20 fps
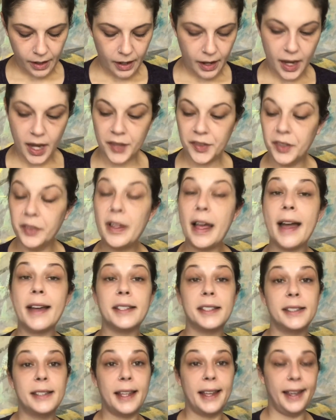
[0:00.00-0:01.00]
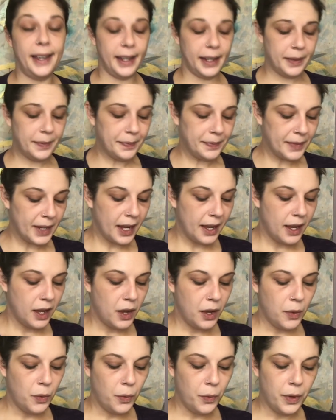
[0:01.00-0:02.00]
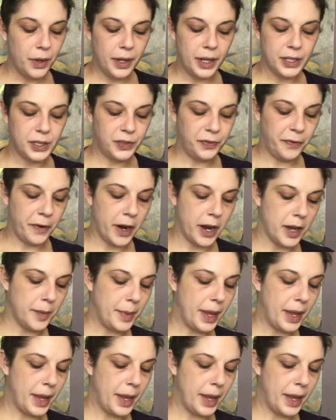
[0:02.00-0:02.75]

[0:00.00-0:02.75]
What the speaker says: And the last thing is from